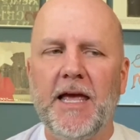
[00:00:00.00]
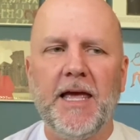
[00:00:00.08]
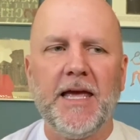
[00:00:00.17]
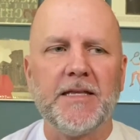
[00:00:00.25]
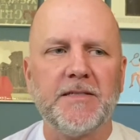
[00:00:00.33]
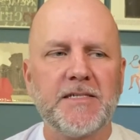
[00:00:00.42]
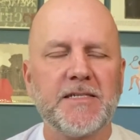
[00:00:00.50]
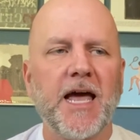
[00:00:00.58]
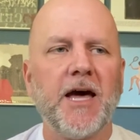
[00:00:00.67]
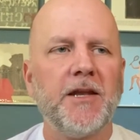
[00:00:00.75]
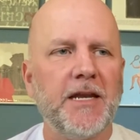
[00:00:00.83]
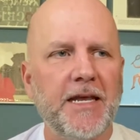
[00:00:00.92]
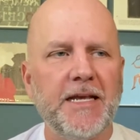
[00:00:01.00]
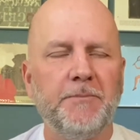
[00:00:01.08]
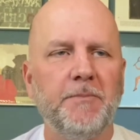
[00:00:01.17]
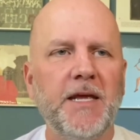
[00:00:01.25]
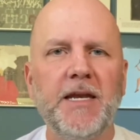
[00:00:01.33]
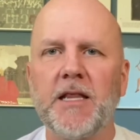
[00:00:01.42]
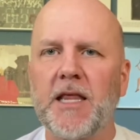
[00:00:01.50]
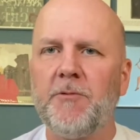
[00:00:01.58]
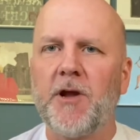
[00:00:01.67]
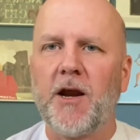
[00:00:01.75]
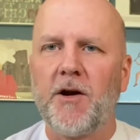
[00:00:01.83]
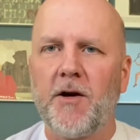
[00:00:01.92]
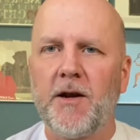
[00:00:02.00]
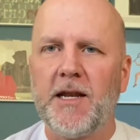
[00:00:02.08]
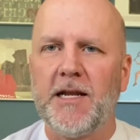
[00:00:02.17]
it sounded immediately when I heard it.